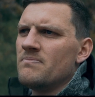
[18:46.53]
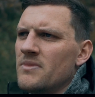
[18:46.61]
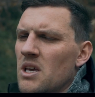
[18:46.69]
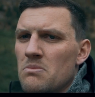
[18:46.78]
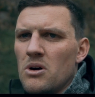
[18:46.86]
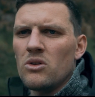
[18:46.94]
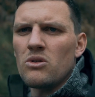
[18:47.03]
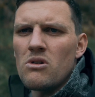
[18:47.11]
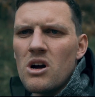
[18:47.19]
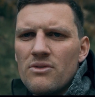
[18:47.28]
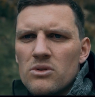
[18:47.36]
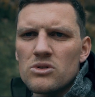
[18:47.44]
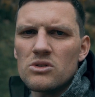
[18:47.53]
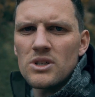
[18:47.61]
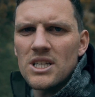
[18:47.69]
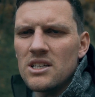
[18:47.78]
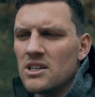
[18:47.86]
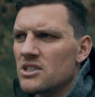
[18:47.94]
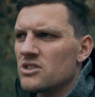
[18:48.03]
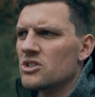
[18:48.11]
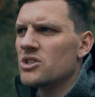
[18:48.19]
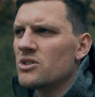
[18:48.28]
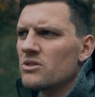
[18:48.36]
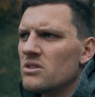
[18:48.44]
yeah, both the rifles are really nice to
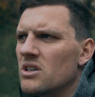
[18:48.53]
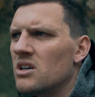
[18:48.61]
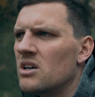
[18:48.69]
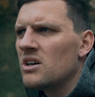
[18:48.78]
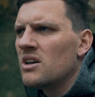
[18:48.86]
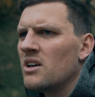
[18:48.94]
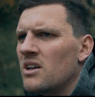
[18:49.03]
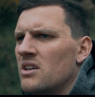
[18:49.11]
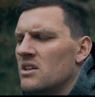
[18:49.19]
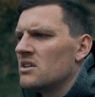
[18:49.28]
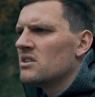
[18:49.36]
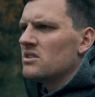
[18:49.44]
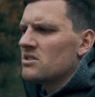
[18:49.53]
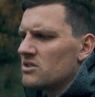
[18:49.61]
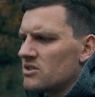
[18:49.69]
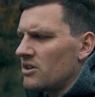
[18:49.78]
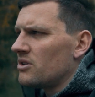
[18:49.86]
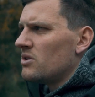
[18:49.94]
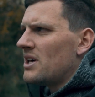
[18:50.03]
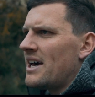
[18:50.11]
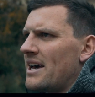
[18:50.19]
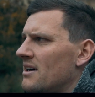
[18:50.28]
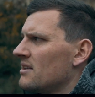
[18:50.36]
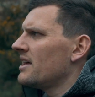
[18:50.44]
shoot. So the
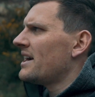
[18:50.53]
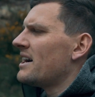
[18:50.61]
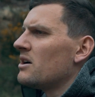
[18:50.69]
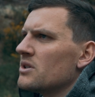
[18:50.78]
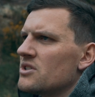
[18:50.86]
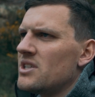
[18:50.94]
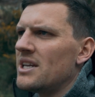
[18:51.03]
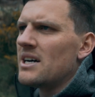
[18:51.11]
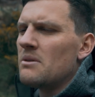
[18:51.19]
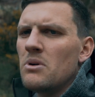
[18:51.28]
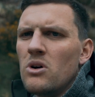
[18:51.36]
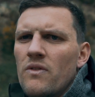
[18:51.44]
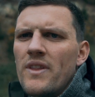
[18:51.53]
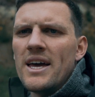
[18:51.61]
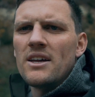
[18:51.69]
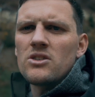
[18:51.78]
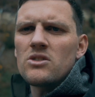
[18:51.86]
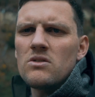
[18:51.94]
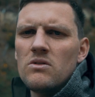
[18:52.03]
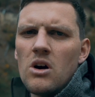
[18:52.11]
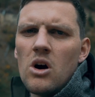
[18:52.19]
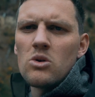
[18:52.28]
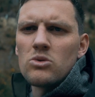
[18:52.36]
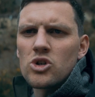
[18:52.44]
Howa setup on that
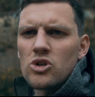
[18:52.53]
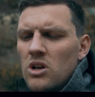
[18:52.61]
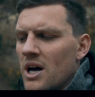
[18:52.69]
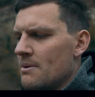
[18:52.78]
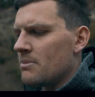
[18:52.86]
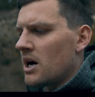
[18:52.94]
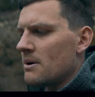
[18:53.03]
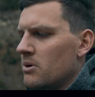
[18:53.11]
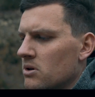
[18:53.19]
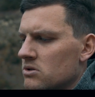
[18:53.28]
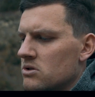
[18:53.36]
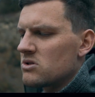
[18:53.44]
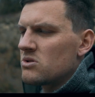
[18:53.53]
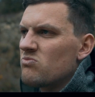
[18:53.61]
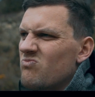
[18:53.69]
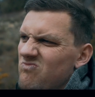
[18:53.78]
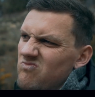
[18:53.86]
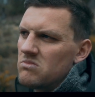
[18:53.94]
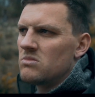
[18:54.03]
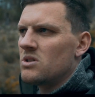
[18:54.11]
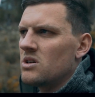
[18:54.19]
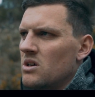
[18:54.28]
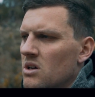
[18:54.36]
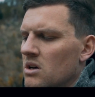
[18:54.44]
ultralight bipod's
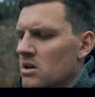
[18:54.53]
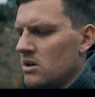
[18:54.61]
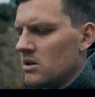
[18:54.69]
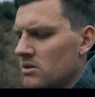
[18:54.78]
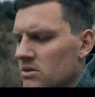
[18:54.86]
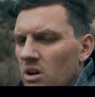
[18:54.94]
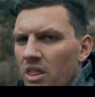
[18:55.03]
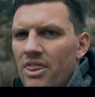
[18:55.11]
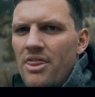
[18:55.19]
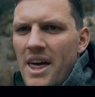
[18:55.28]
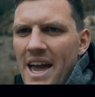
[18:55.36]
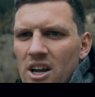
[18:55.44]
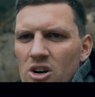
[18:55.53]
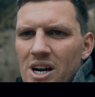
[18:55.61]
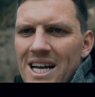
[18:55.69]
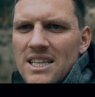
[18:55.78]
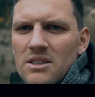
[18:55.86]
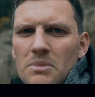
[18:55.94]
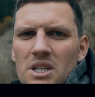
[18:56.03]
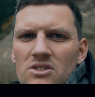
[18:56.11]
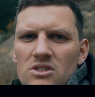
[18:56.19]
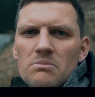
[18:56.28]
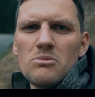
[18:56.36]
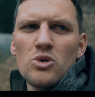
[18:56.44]
not that great
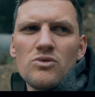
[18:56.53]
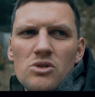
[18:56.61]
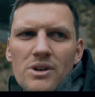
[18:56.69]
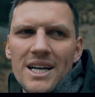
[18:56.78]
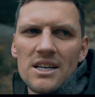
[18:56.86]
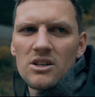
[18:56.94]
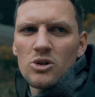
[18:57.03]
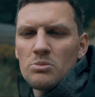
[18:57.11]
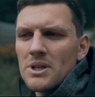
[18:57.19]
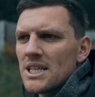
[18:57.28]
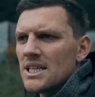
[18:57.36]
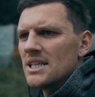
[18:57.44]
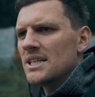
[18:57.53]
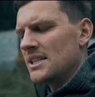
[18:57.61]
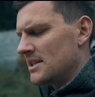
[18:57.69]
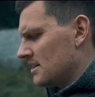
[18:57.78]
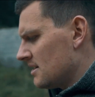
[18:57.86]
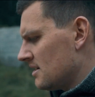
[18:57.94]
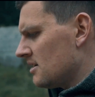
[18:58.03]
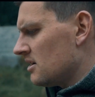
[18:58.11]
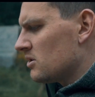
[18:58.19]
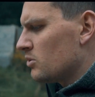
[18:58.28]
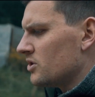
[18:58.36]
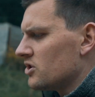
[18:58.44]
because it moves around a little bit
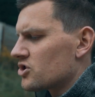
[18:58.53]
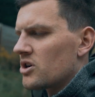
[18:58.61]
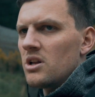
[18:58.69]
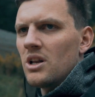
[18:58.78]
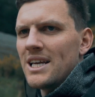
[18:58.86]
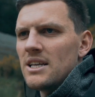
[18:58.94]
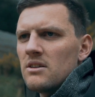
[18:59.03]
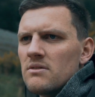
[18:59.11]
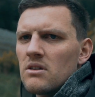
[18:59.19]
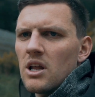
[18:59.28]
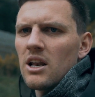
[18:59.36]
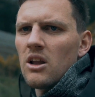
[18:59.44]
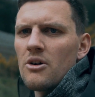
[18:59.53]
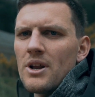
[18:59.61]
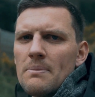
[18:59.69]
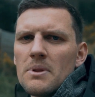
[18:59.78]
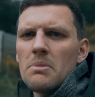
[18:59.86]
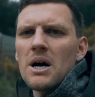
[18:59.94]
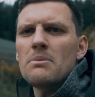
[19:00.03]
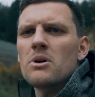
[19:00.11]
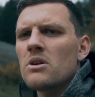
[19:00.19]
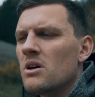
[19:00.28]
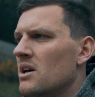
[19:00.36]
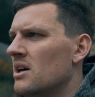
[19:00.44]
when you're trying to load up the bipod.